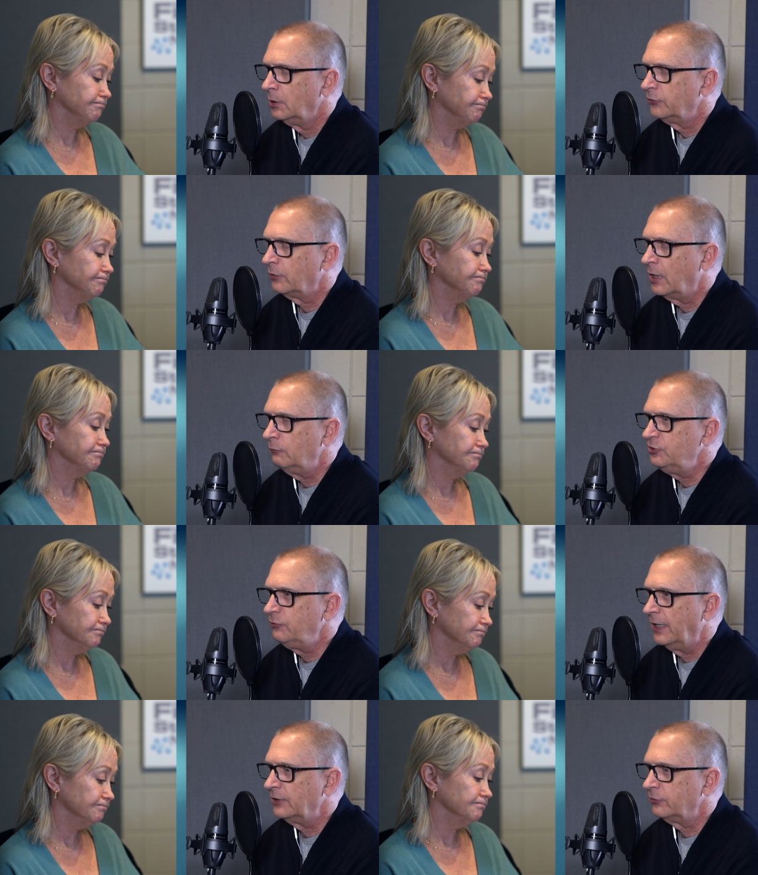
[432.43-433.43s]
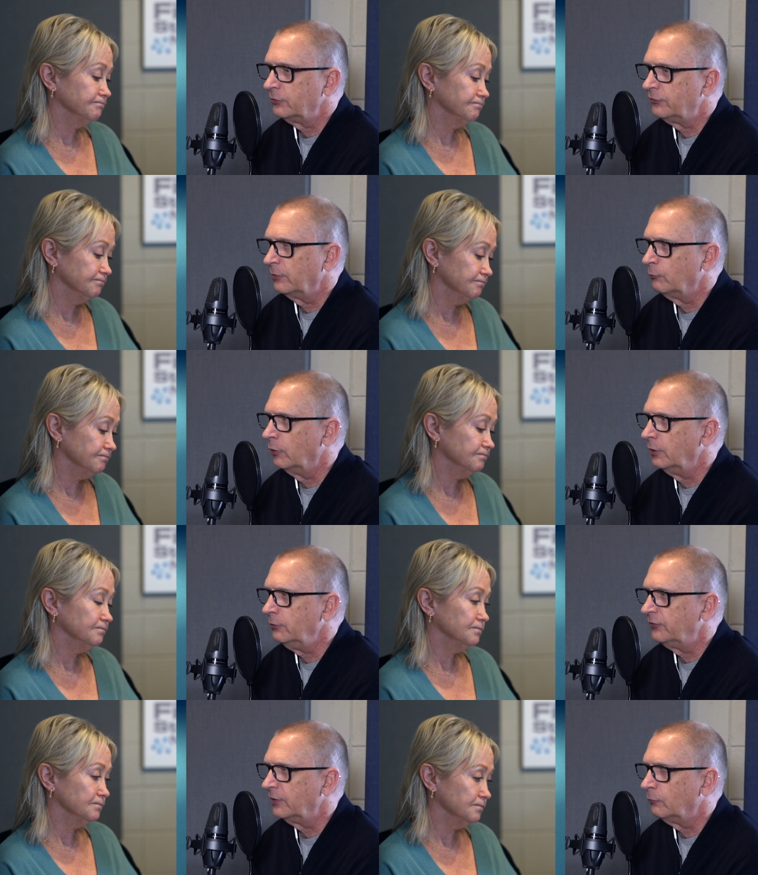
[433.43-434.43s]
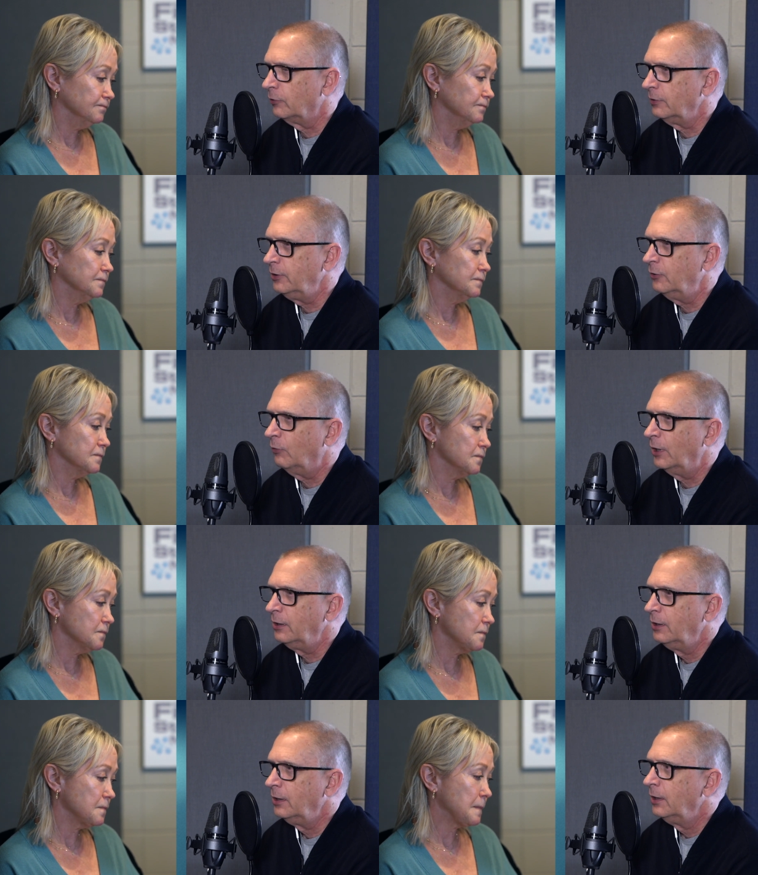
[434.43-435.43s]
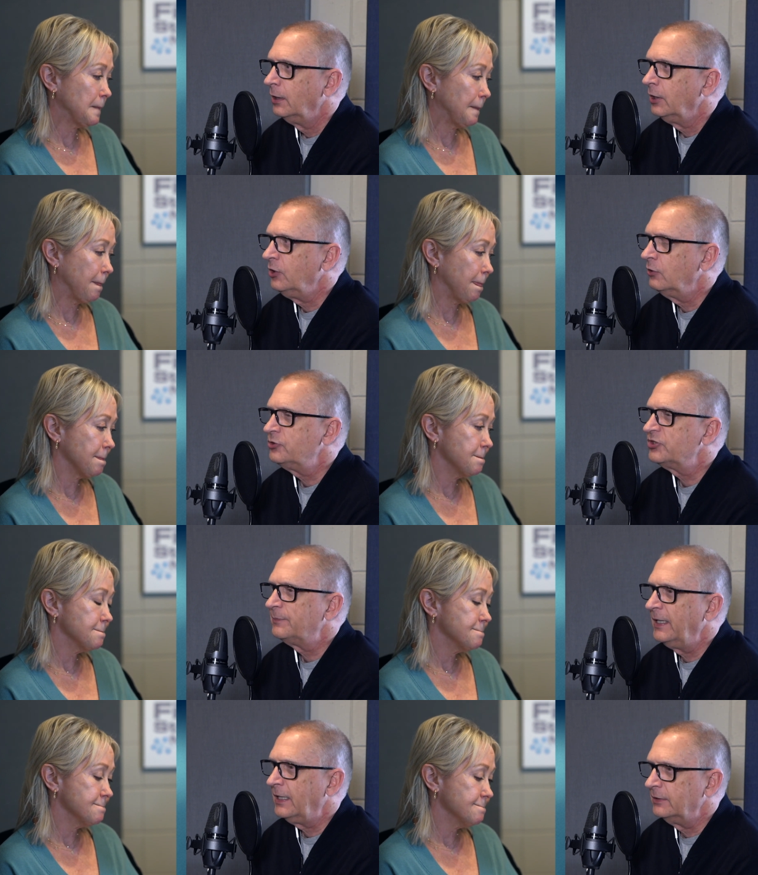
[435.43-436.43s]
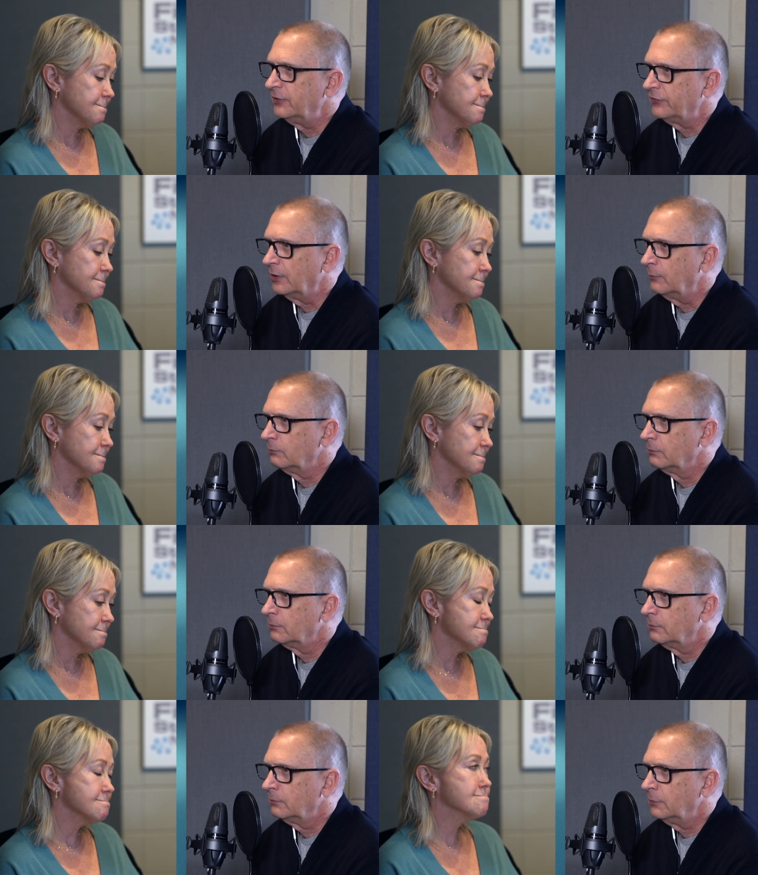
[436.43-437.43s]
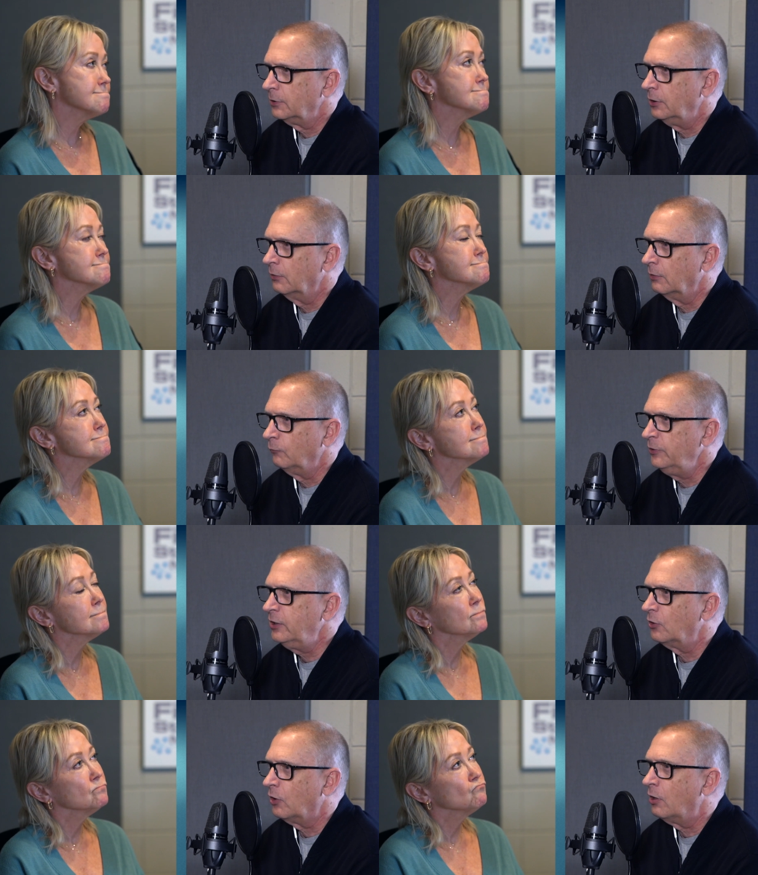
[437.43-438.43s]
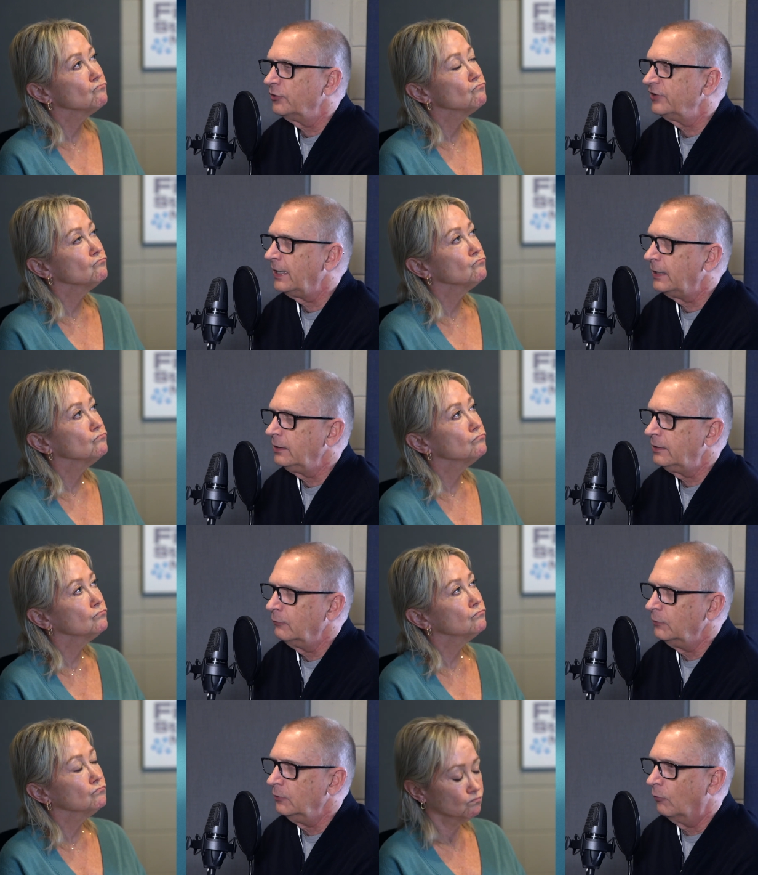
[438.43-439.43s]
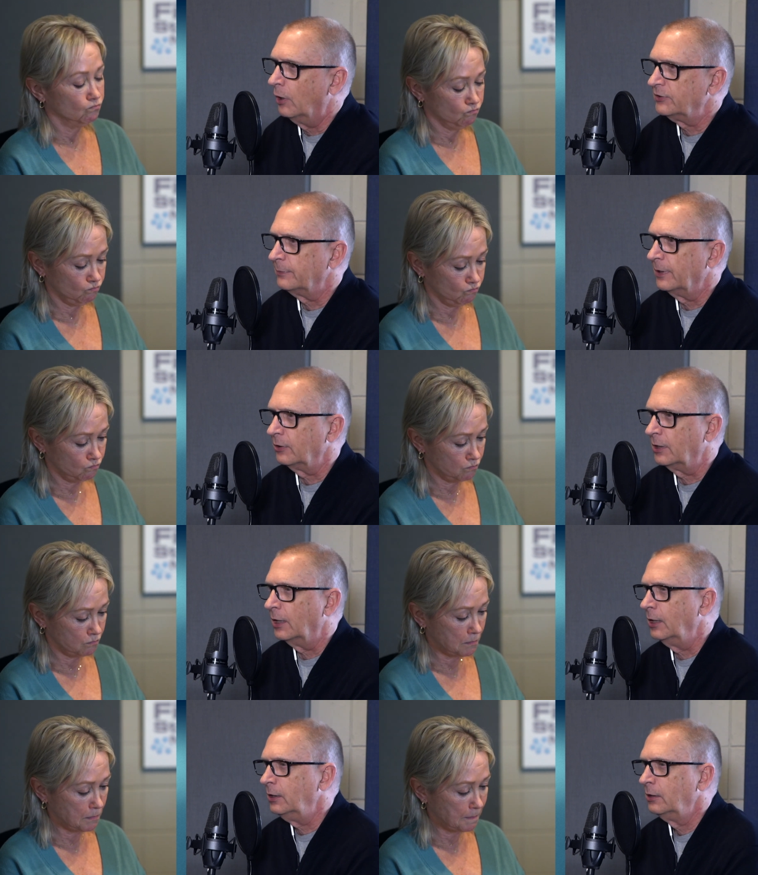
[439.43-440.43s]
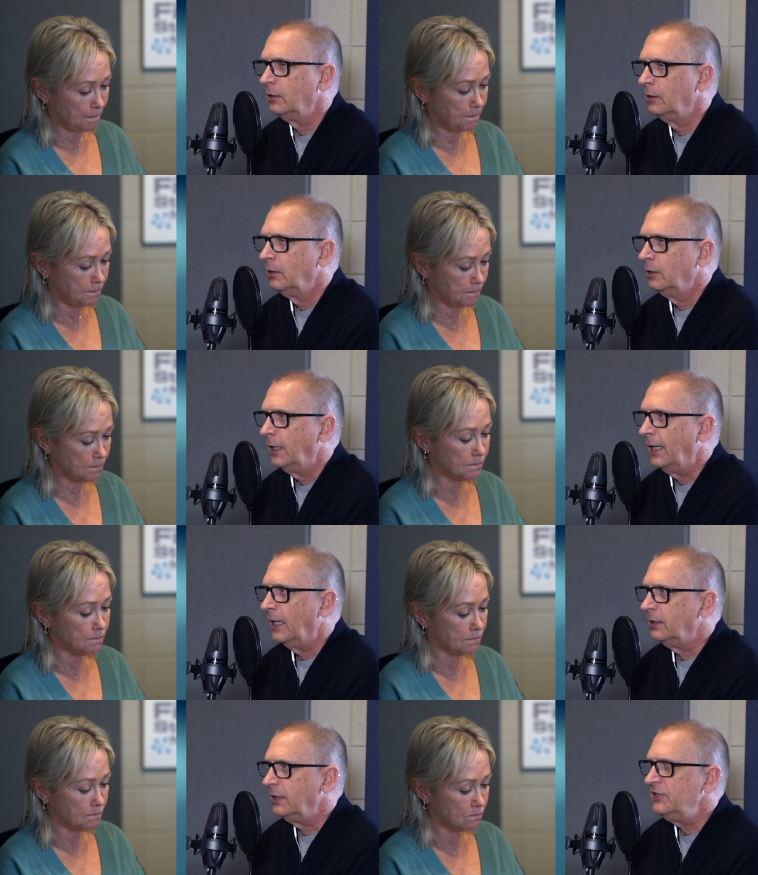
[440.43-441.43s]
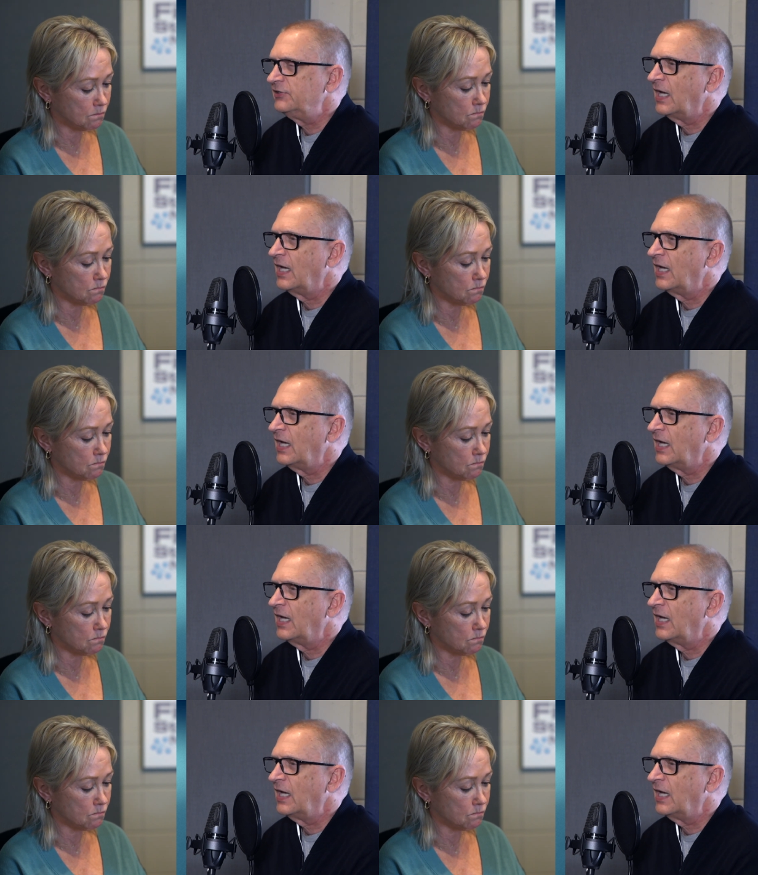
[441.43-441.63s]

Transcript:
Speaker 1: So how would you answer someone who said, "Well, you know what? You're just making this up." You know, we could all say anything we want about God, mm-hmm. and He's